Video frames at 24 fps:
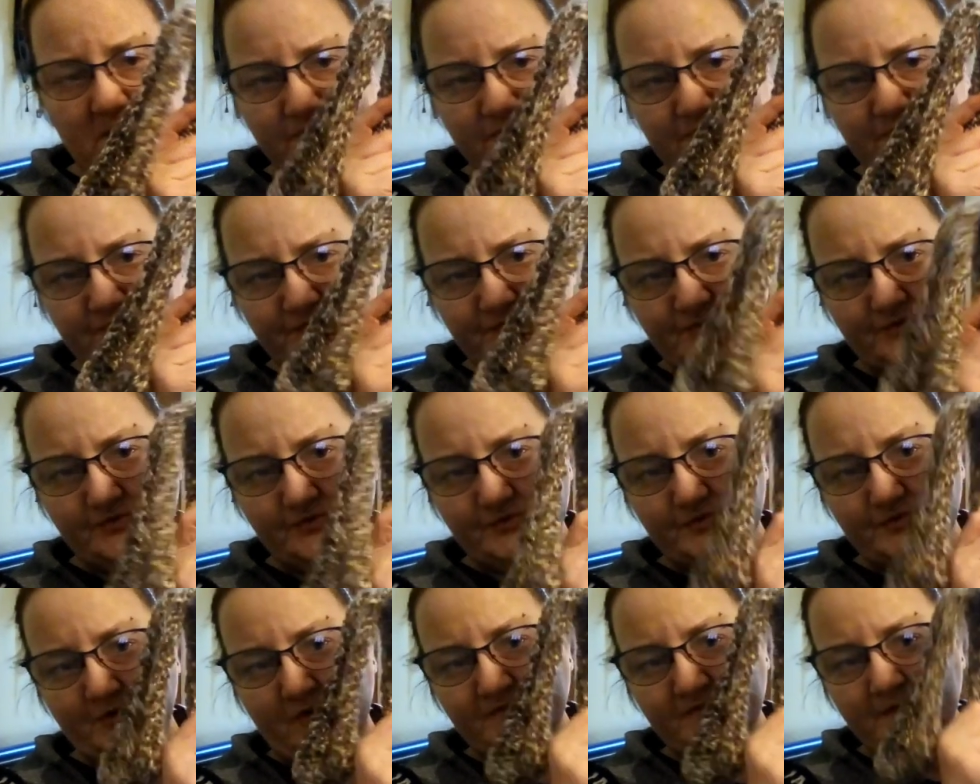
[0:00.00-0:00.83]
They're so
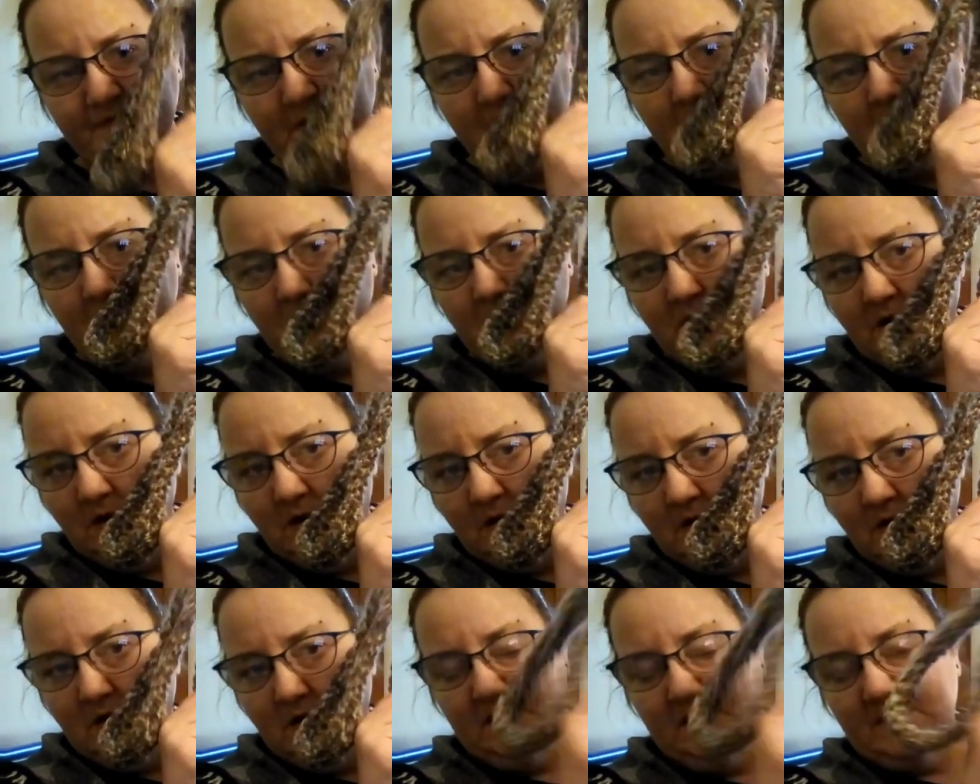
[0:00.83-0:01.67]
soft.
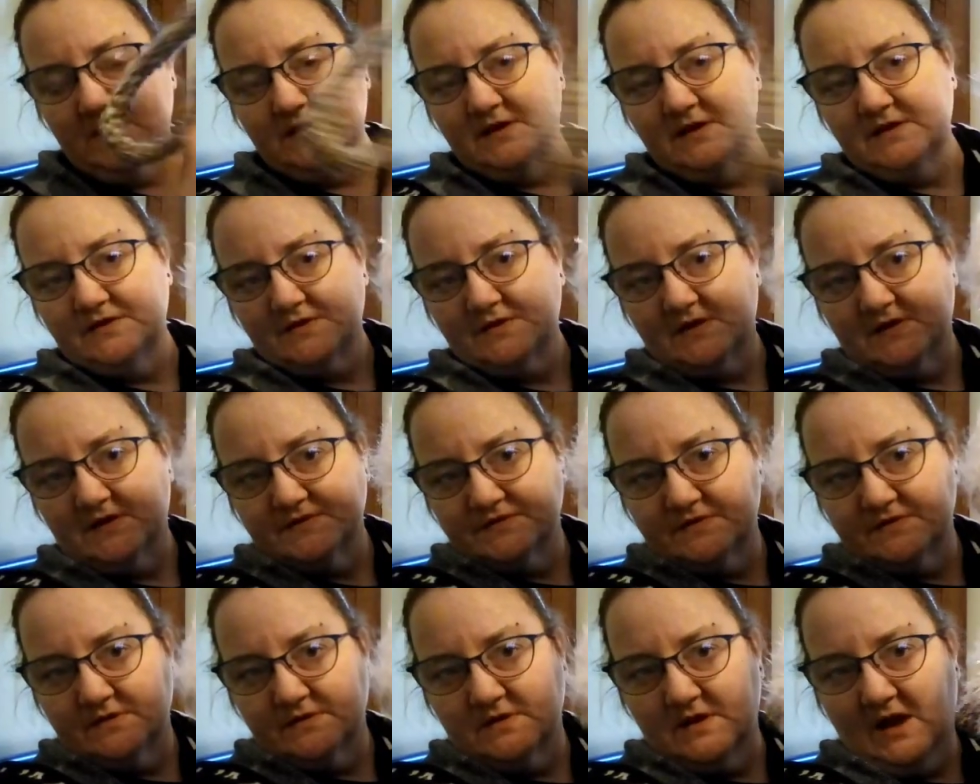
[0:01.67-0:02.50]
And he's got
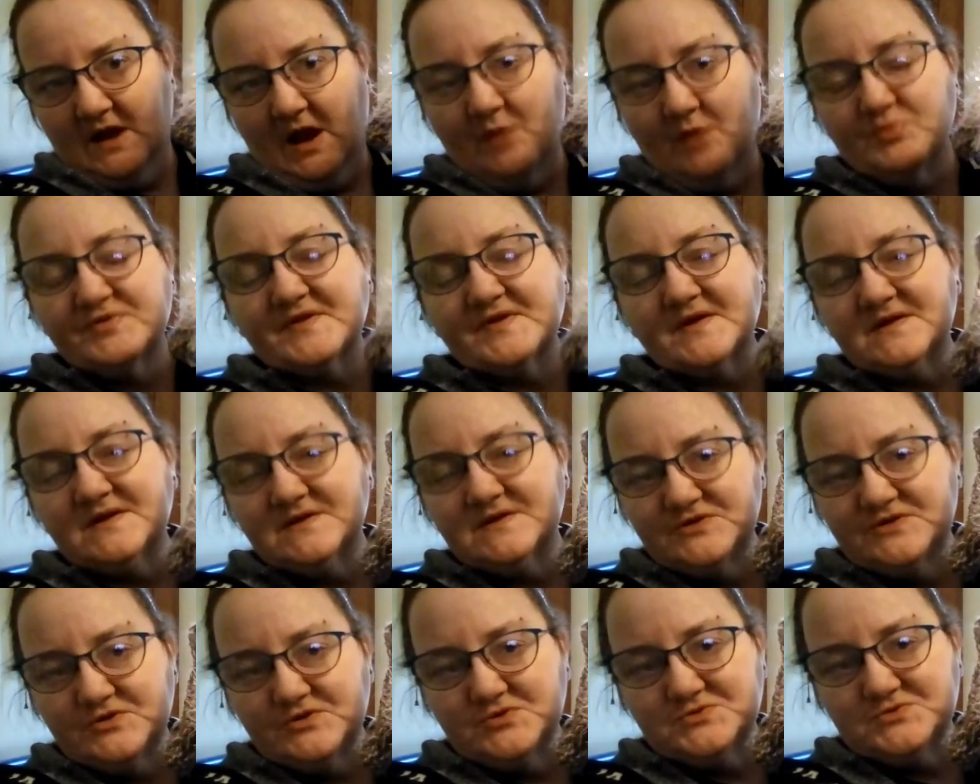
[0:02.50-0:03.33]
I was going to
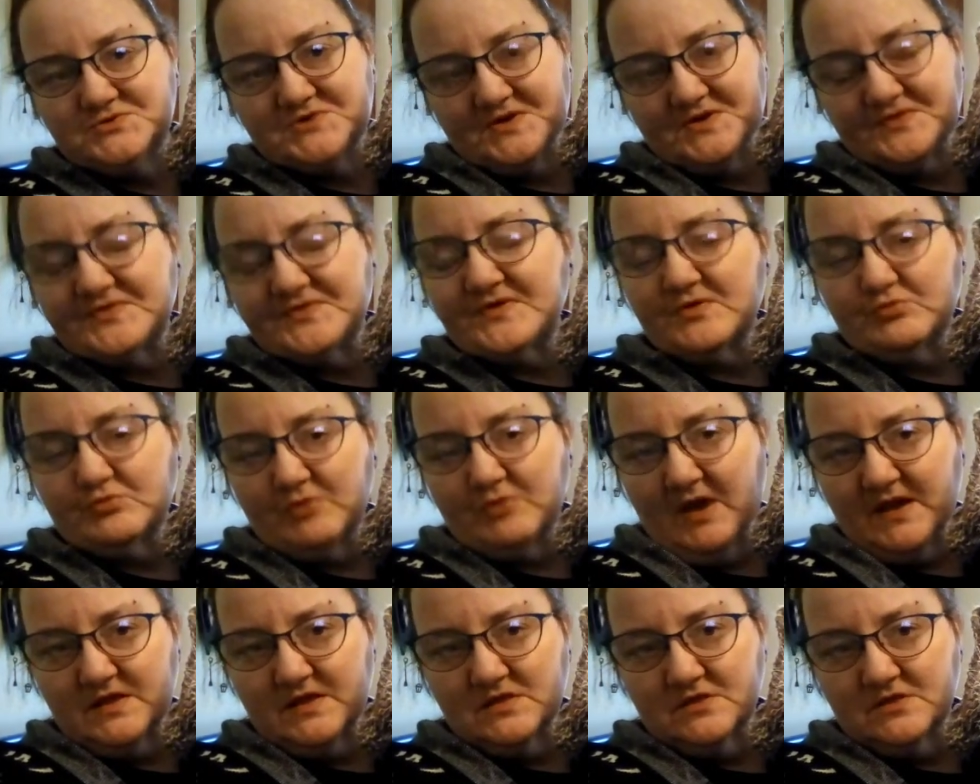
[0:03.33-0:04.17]
do just a
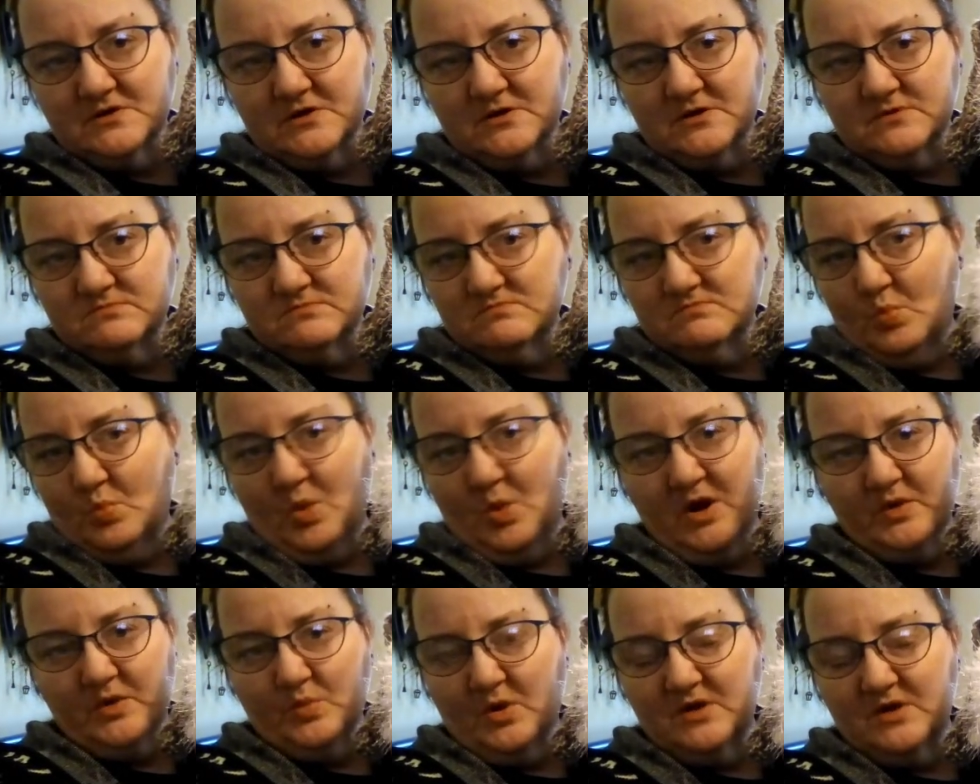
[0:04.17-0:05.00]
regular
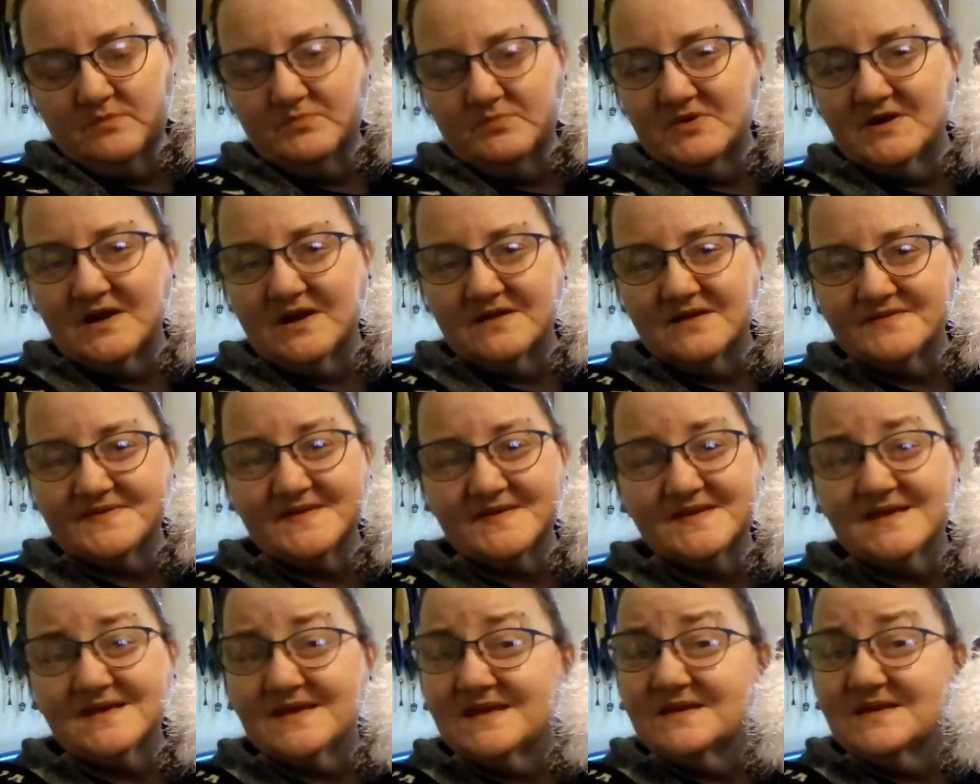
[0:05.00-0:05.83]
white one, but I
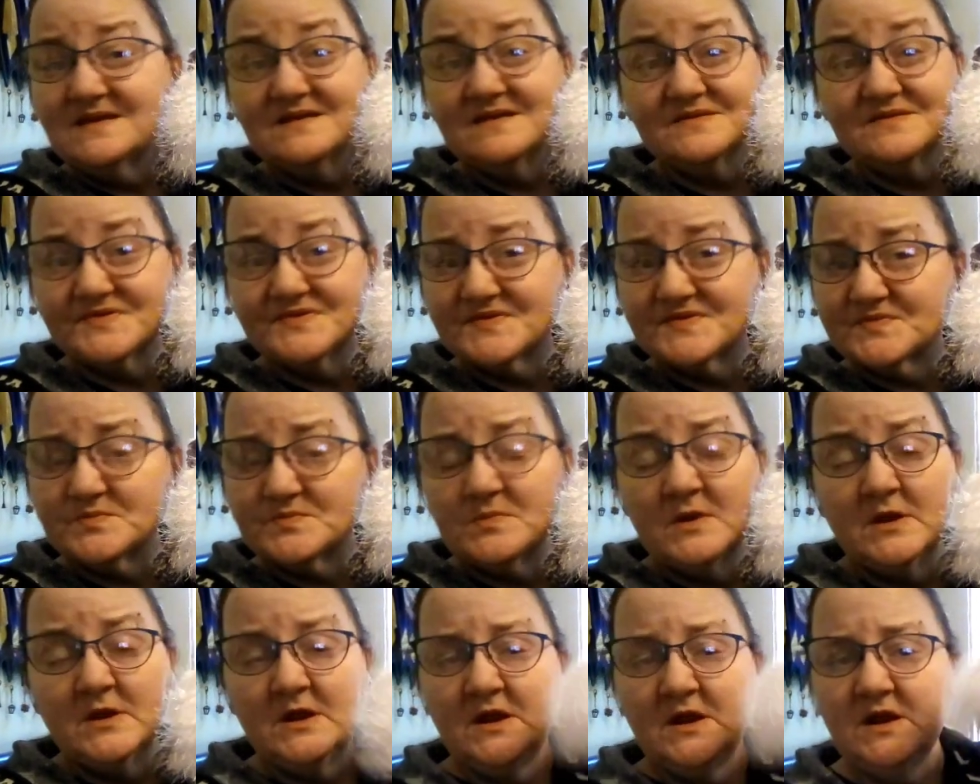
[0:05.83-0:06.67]
said he needs some
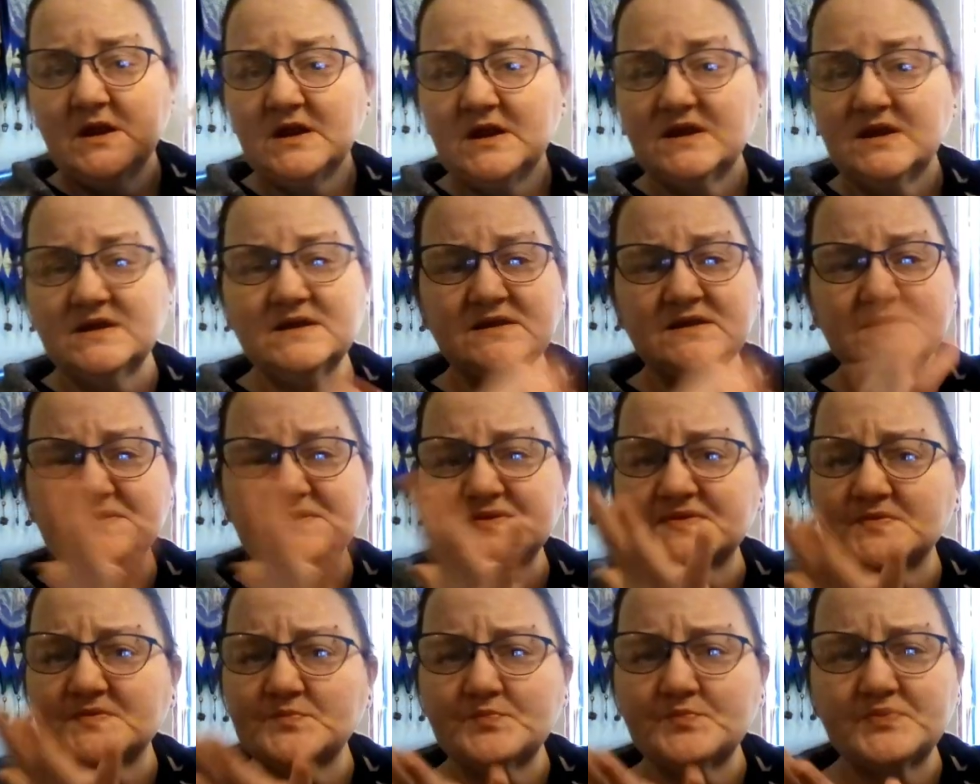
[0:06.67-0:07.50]

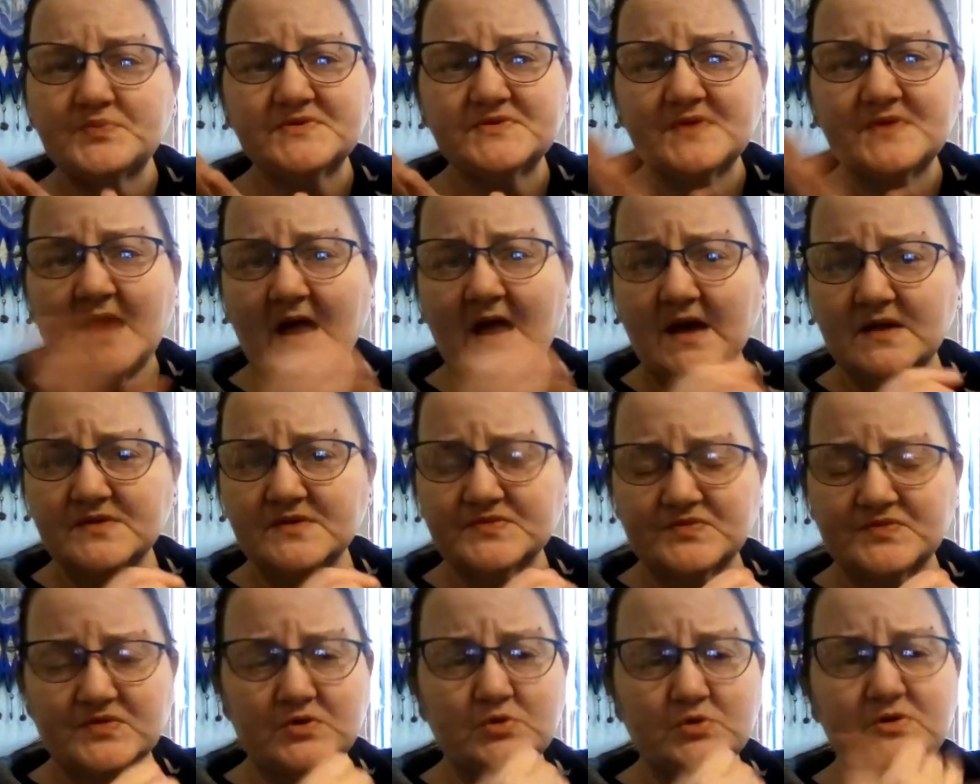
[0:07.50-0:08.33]

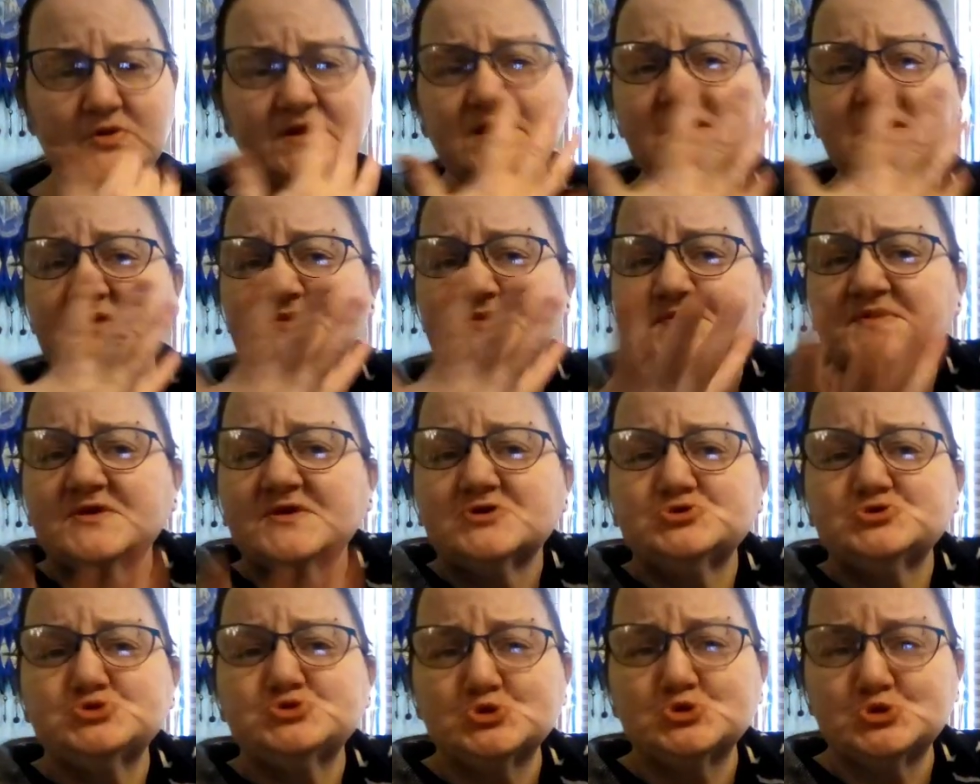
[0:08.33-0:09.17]
pizzazz too. He needs the
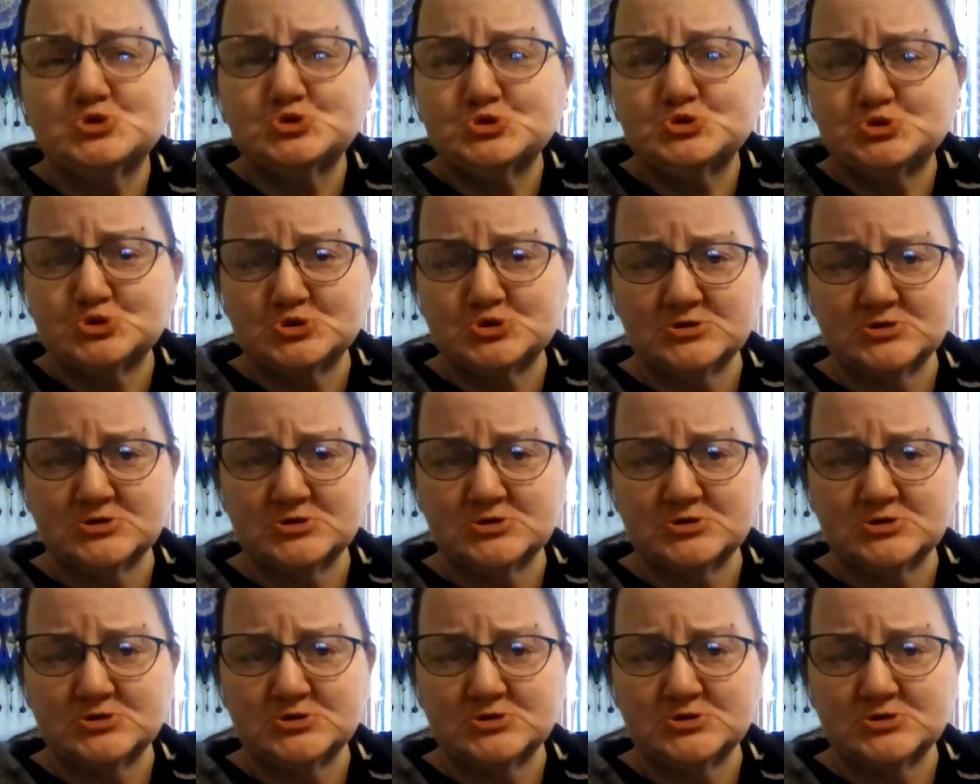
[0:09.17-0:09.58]
zhuzh.